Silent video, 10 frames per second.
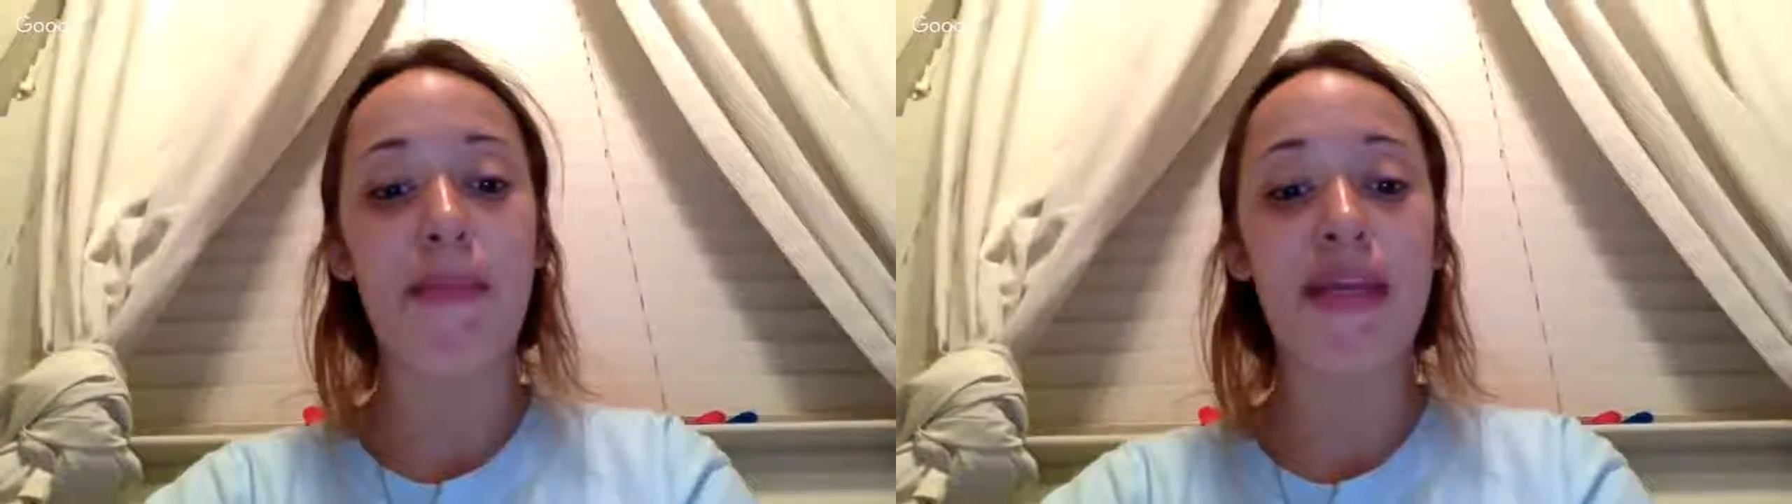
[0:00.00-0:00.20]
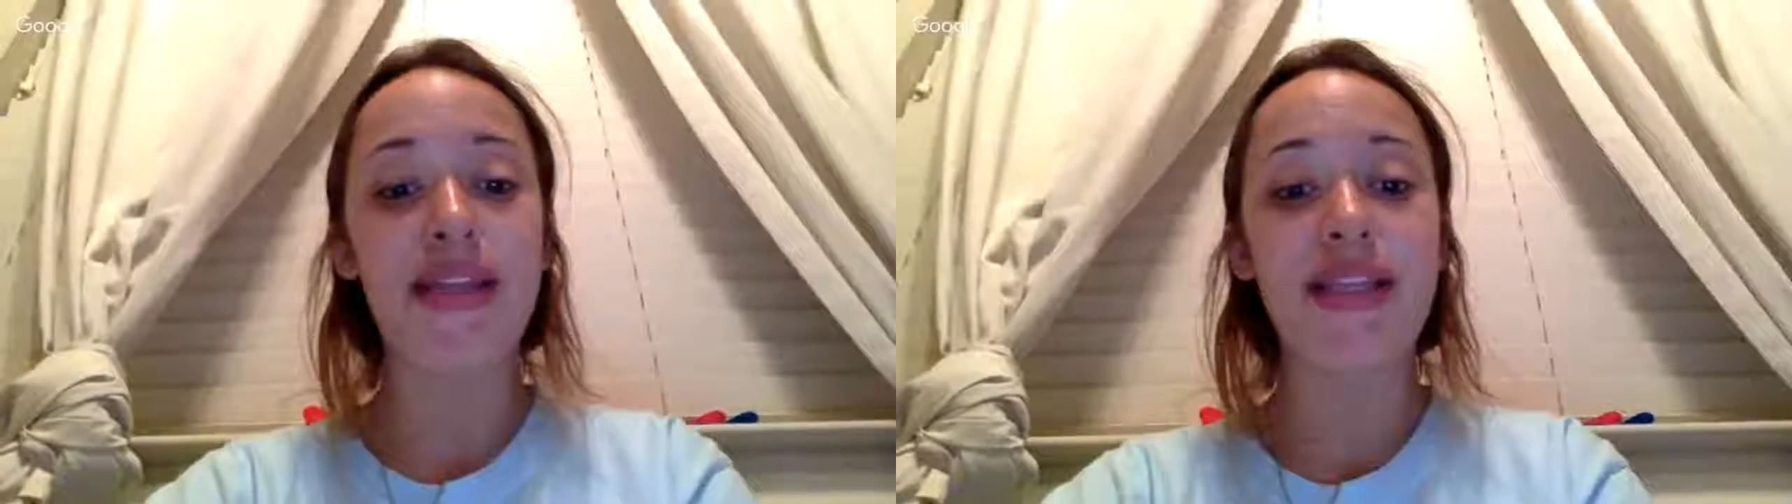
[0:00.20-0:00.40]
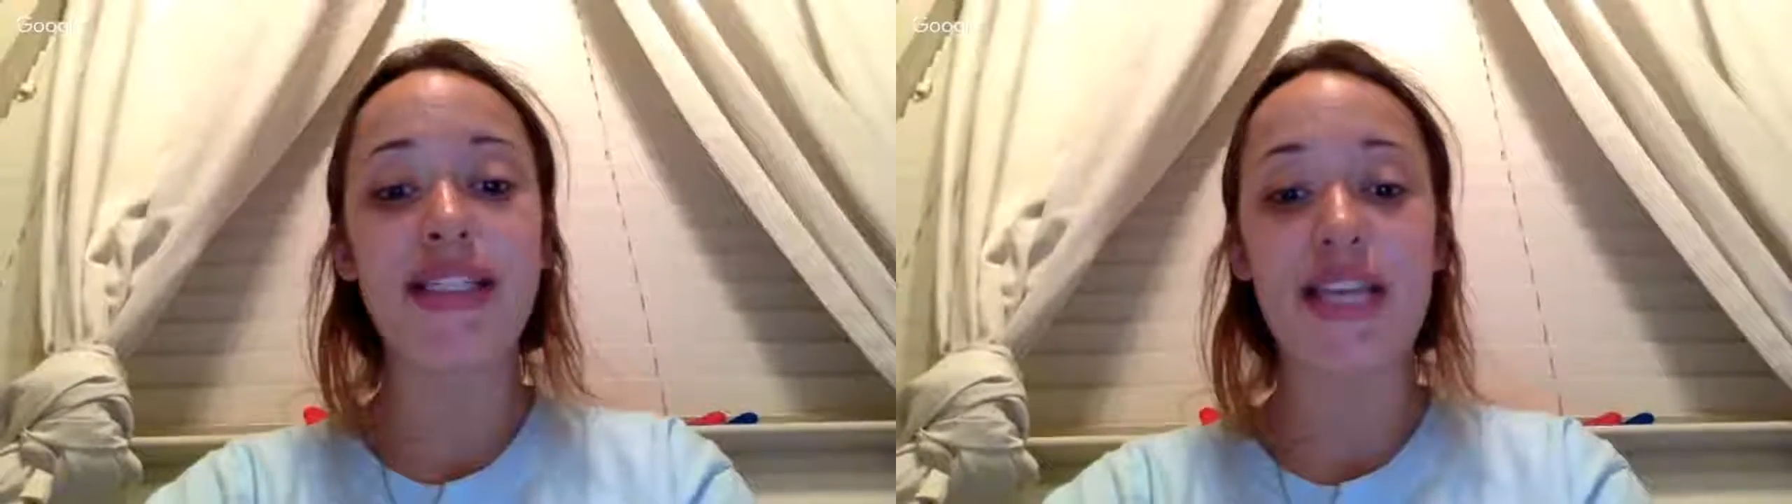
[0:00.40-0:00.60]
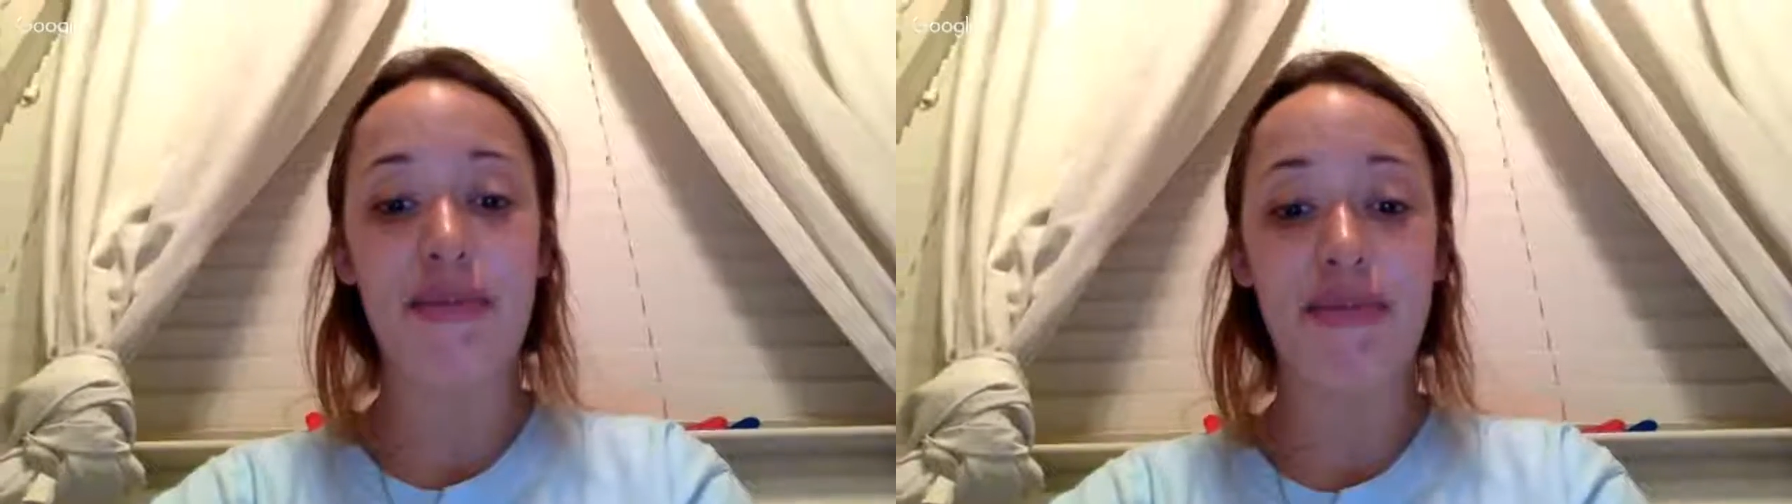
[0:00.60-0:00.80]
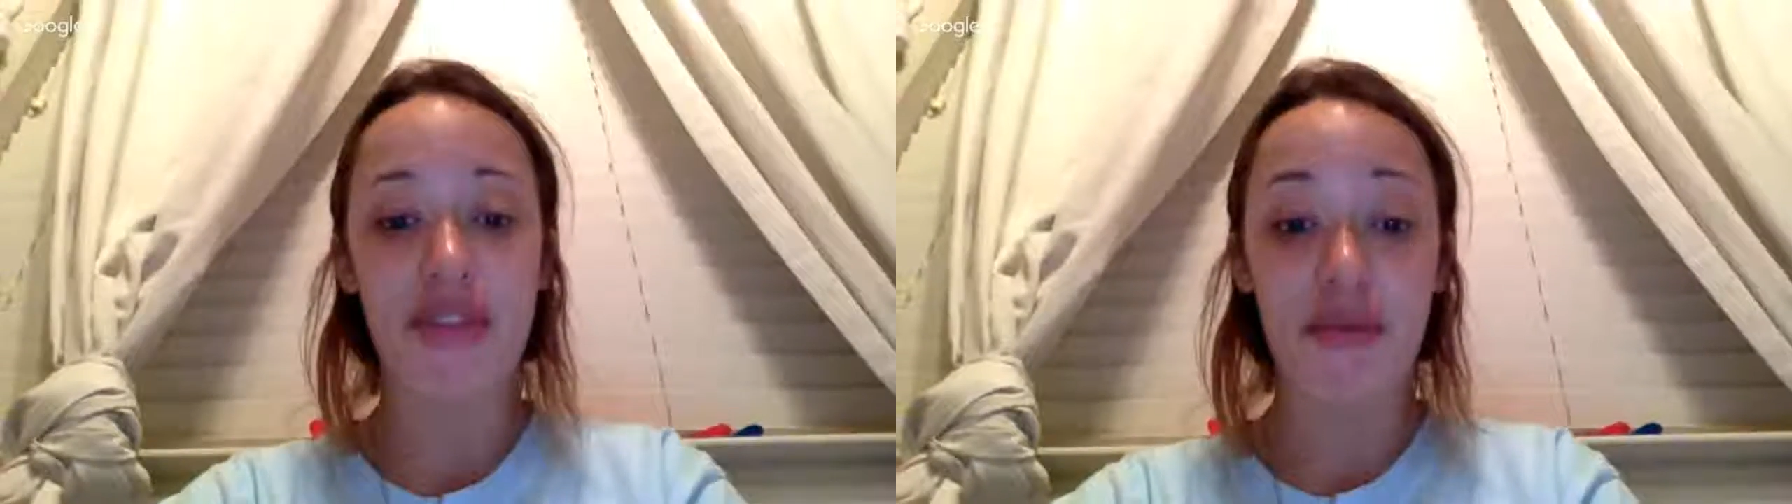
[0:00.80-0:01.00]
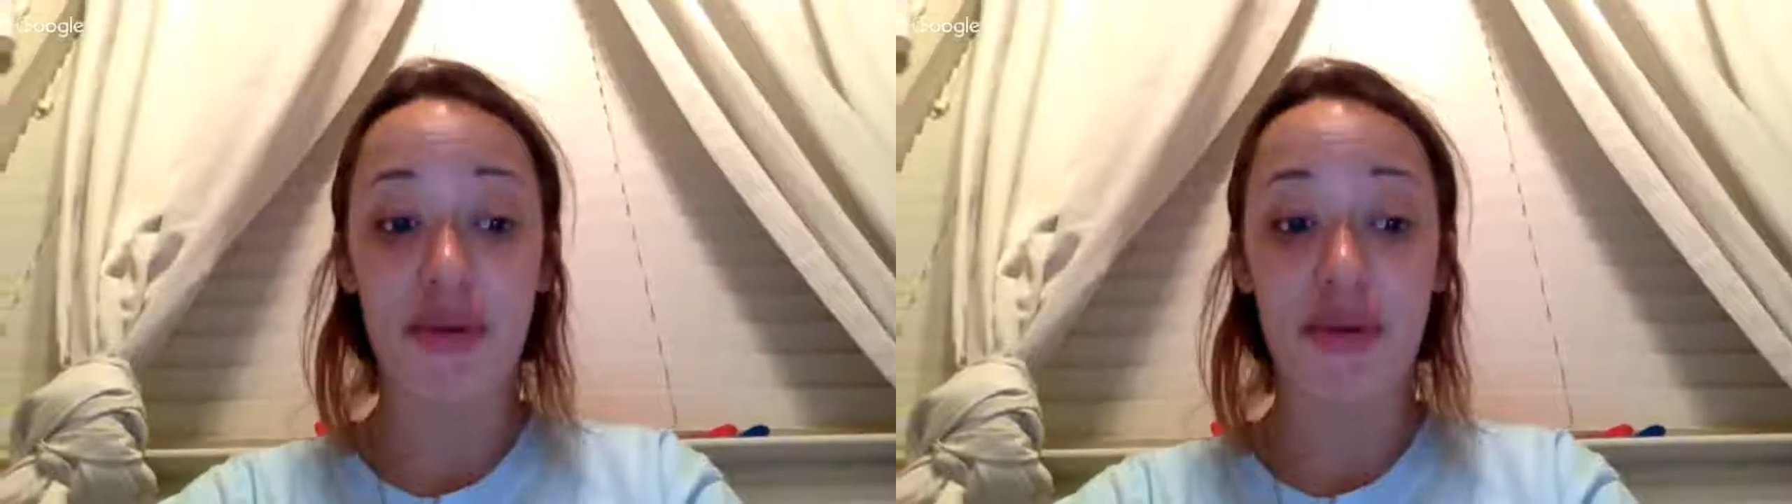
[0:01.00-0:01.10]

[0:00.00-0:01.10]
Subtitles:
by bending the tip of